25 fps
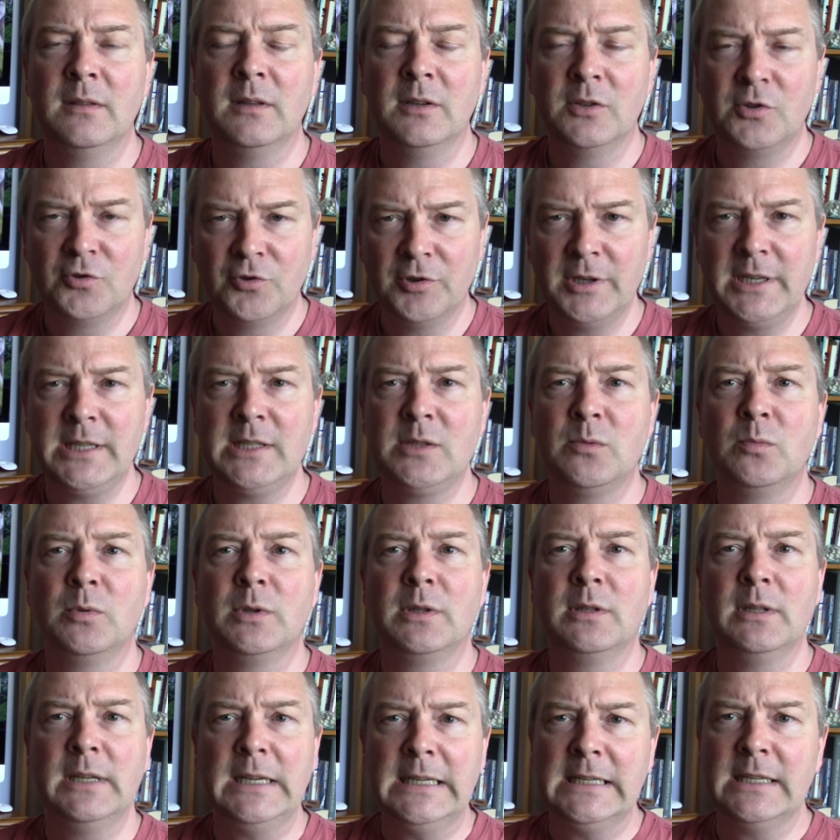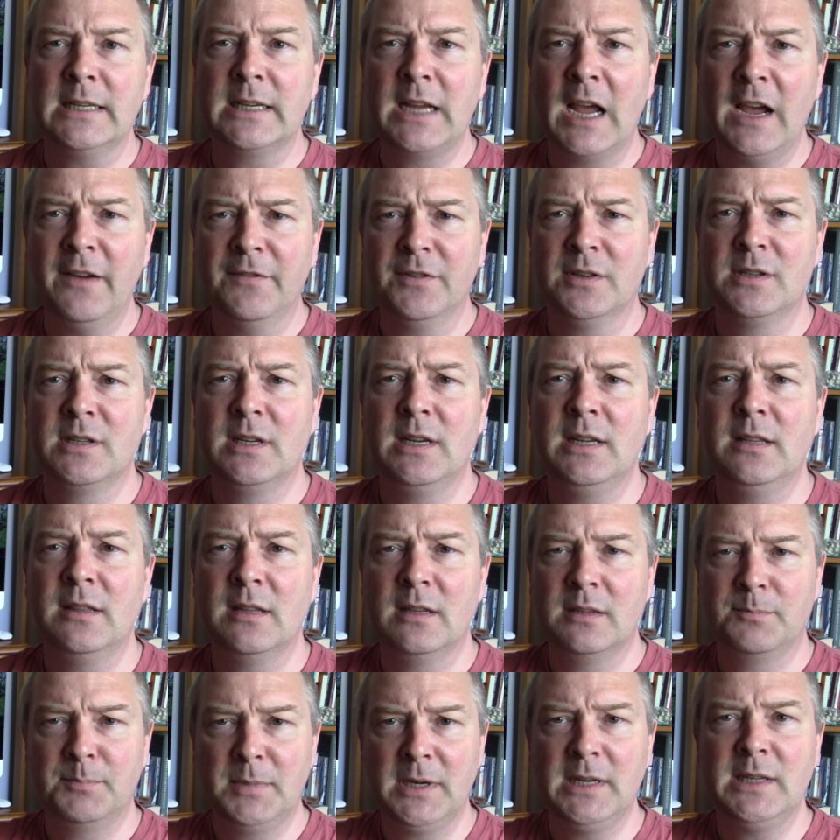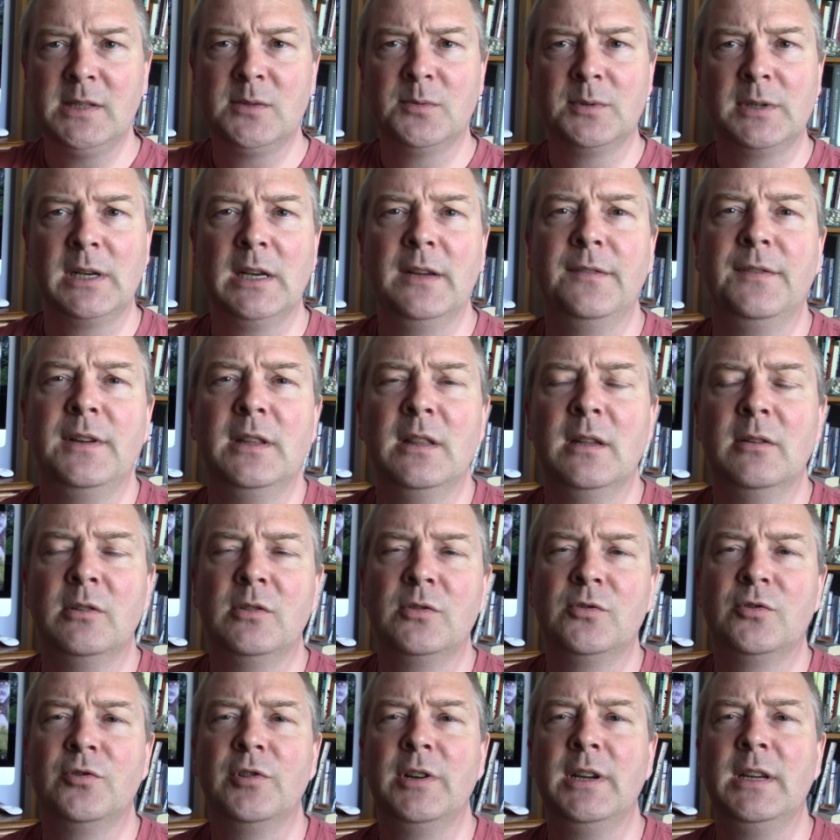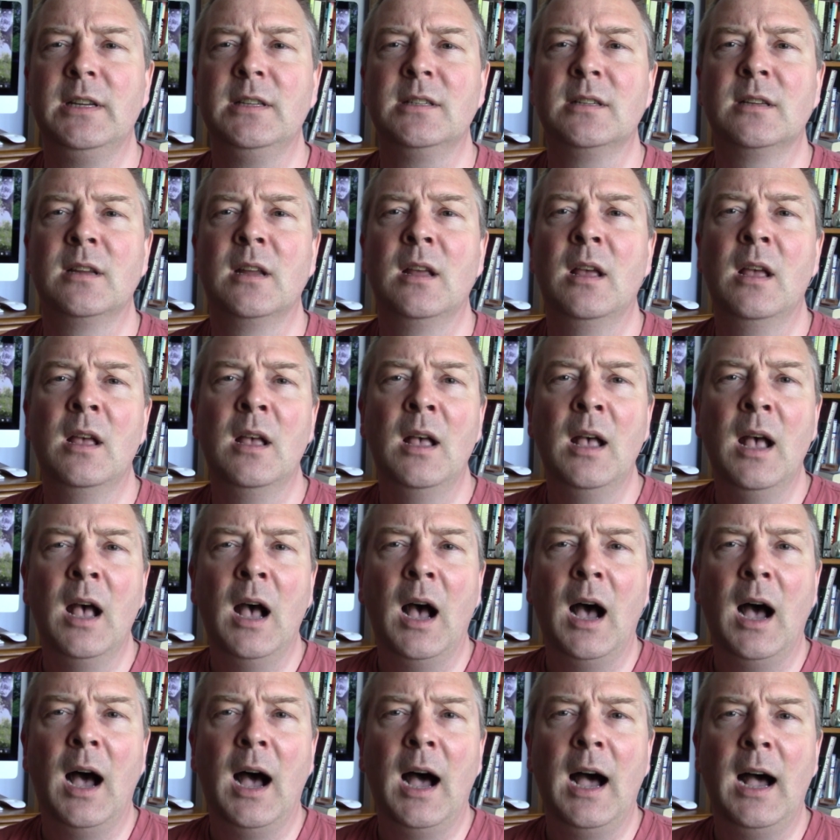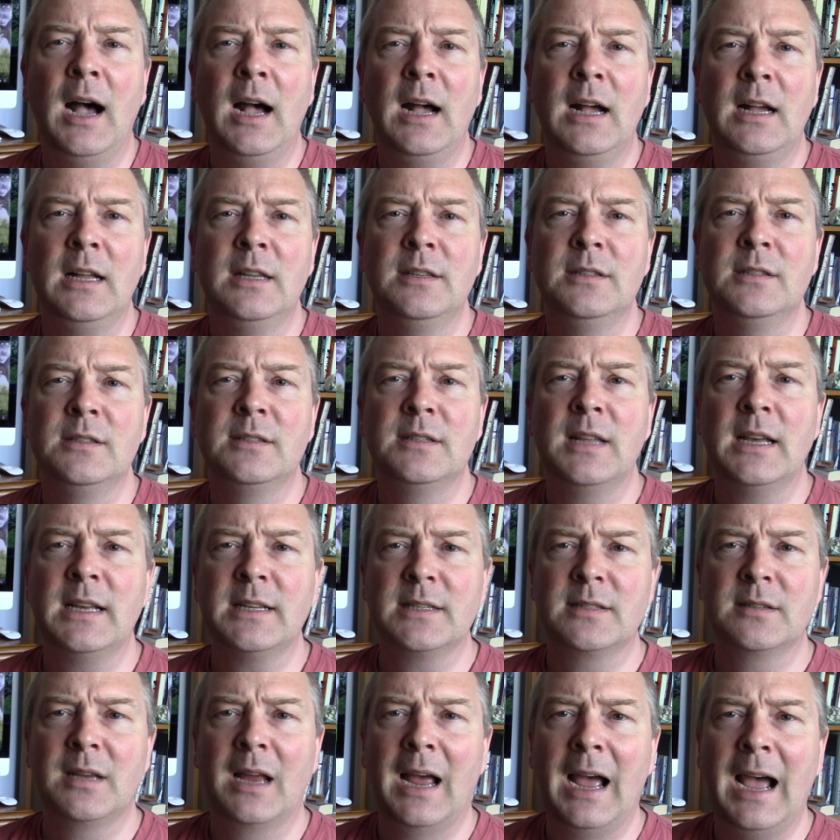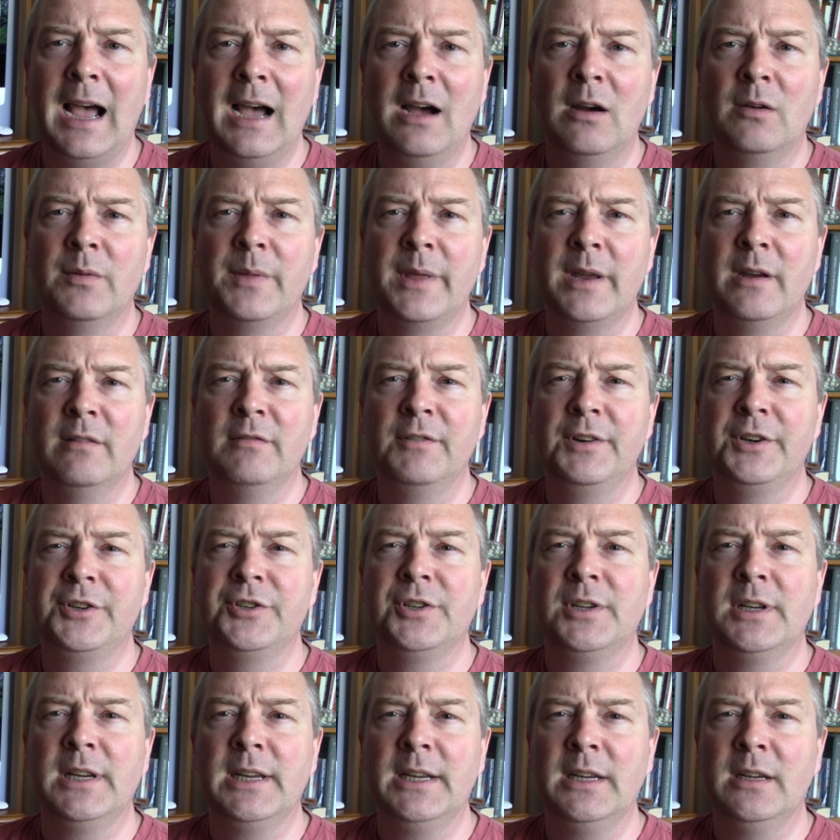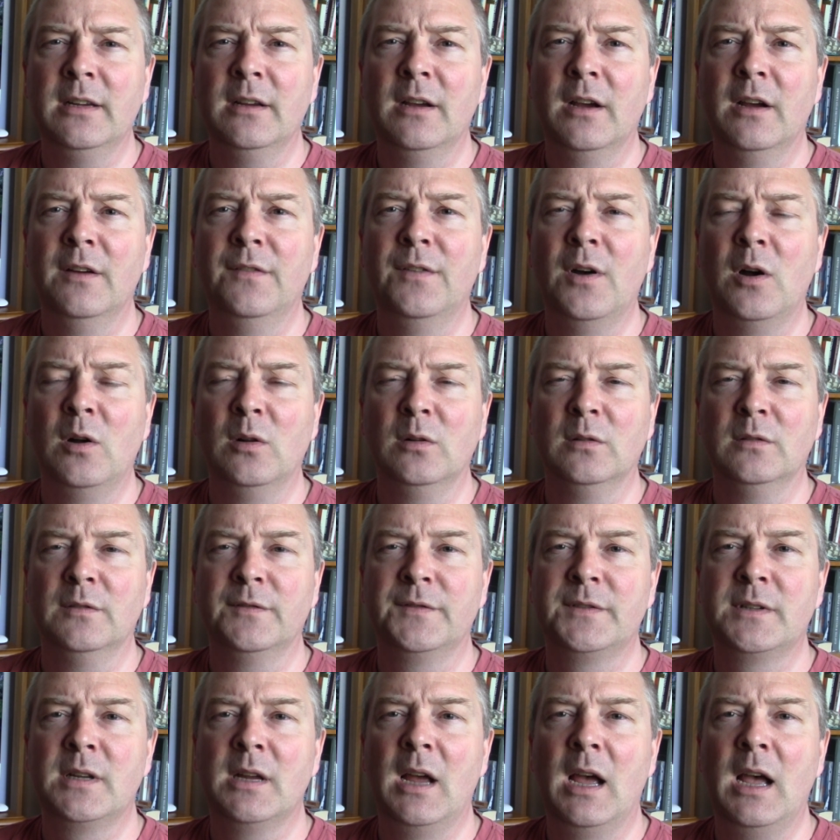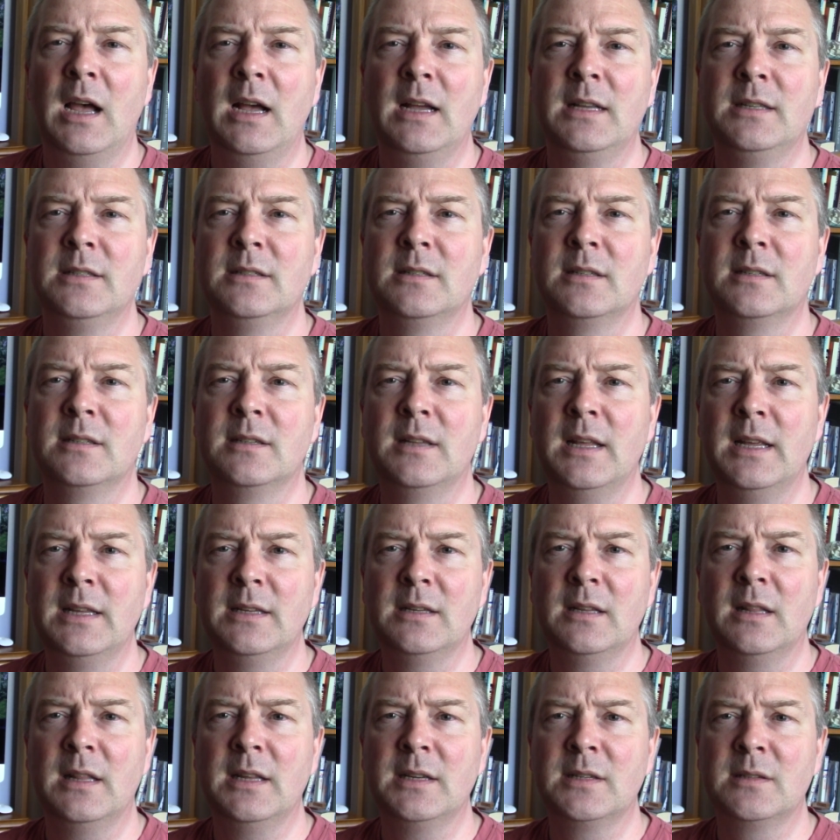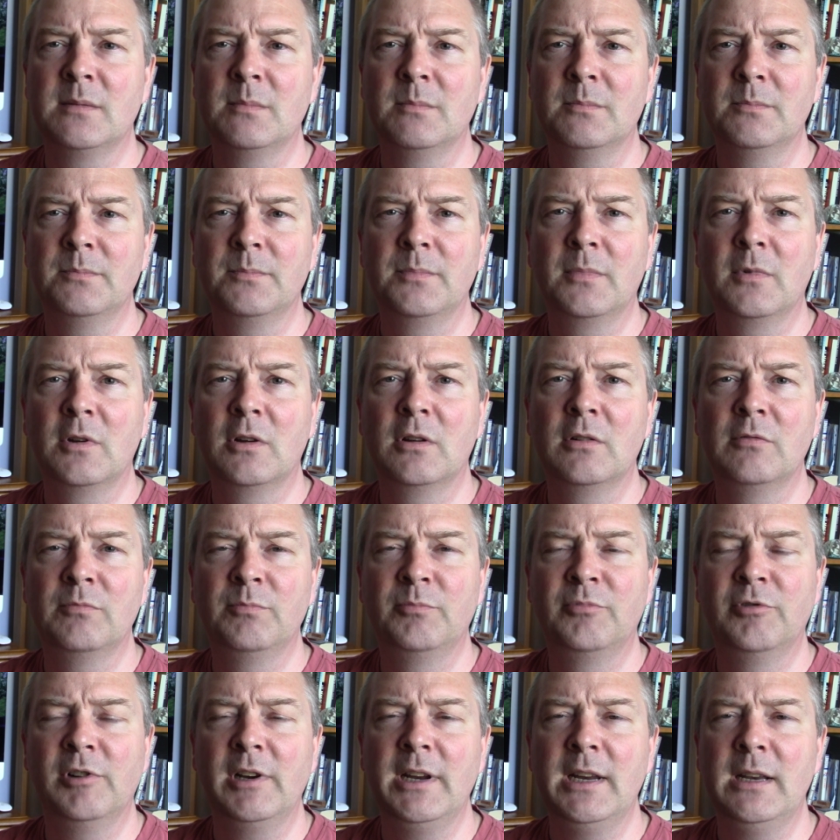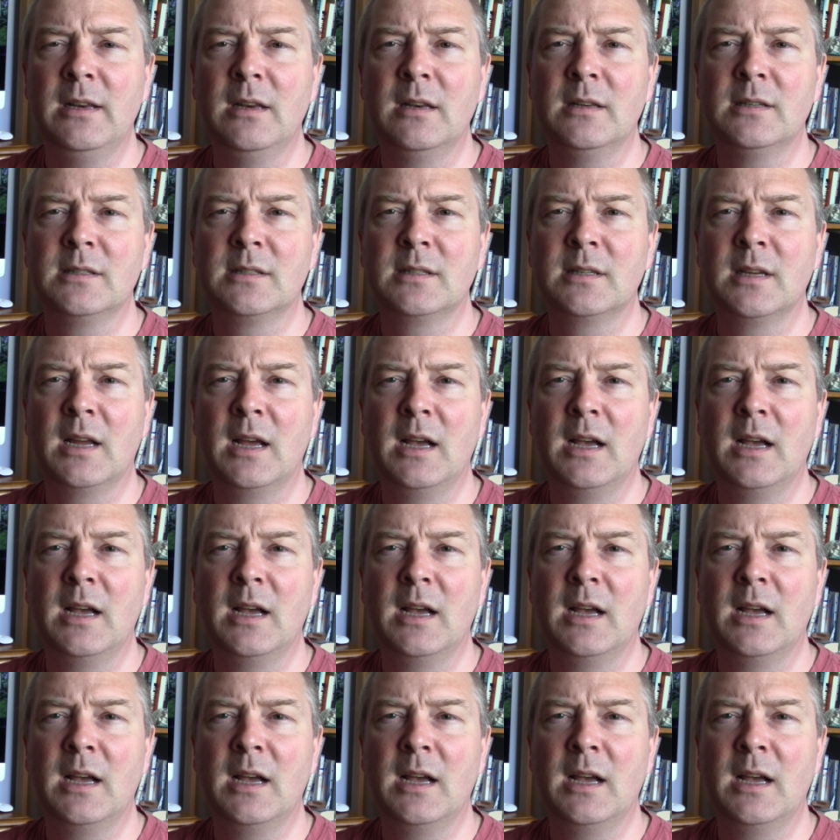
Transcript: The trees would need a cavity, the bees would live in the trees, and that's how they originally evolved. And there's some brilliant